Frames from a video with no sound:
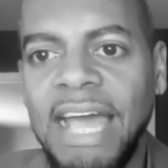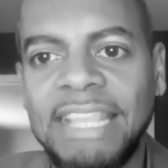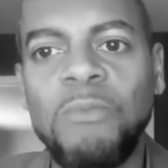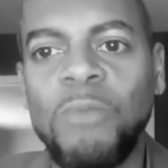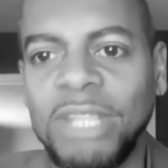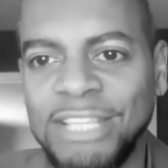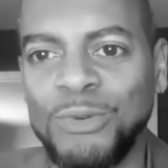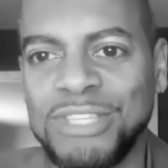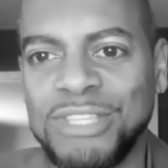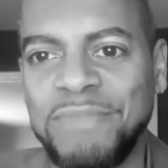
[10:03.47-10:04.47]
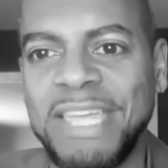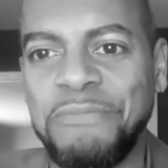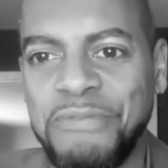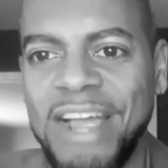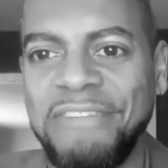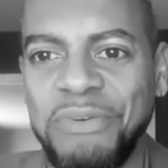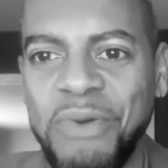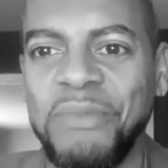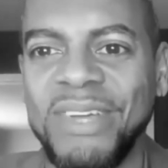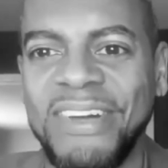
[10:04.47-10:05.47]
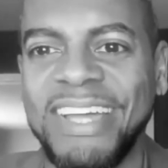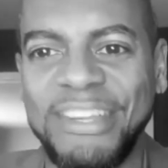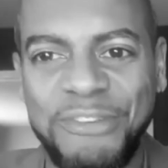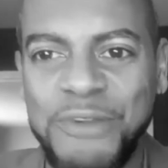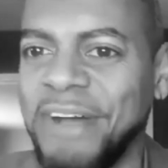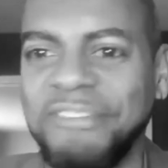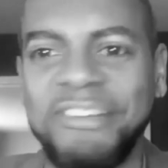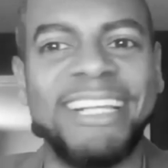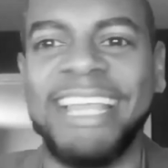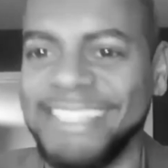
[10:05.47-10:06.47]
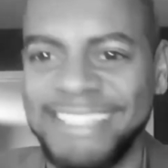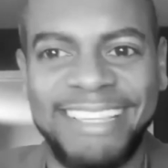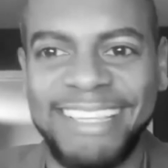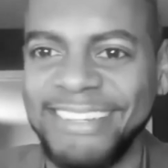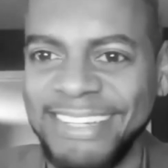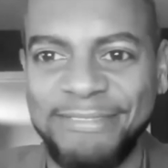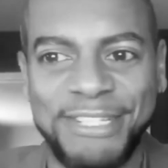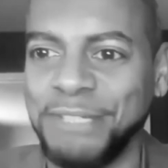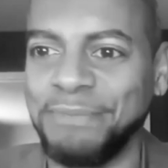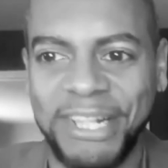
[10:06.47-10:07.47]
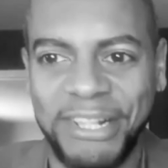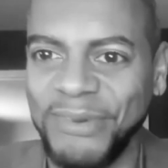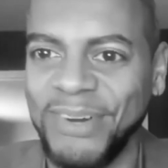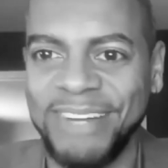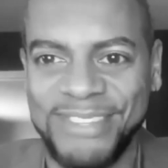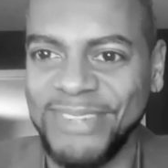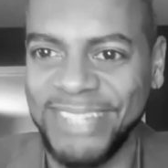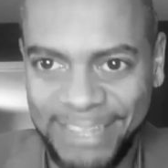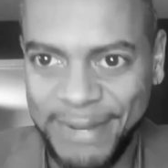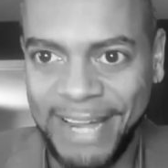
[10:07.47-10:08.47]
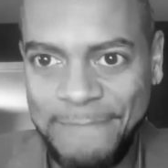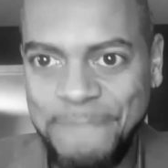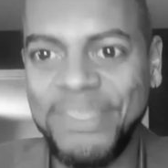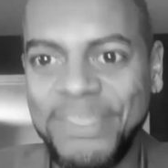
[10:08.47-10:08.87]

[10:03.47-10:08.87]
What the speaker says: And then when they talk to me in private, when we're not in a group, I realize they don't have a tube of glue what I'm talking about.